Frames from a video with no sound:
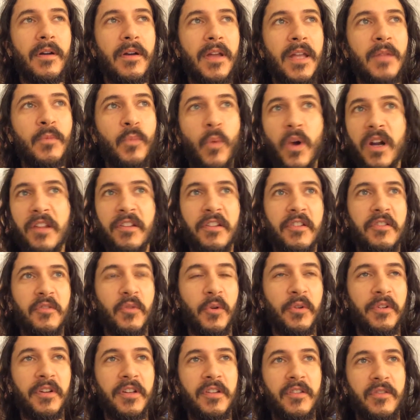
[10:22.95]
in one of the
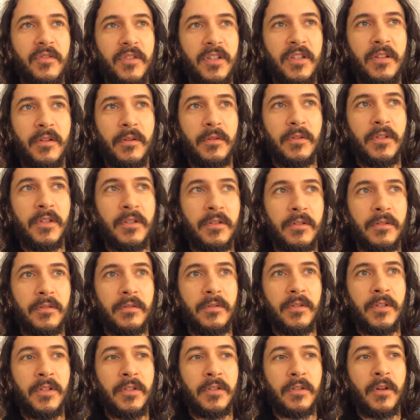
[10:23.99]
stories you know
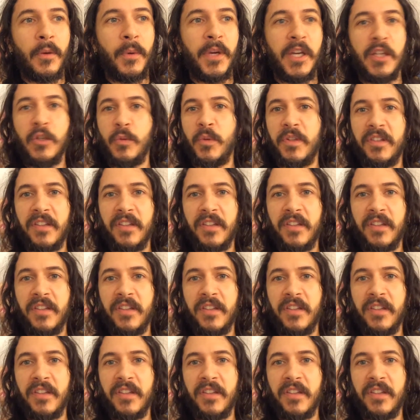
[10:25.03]
you're you're going into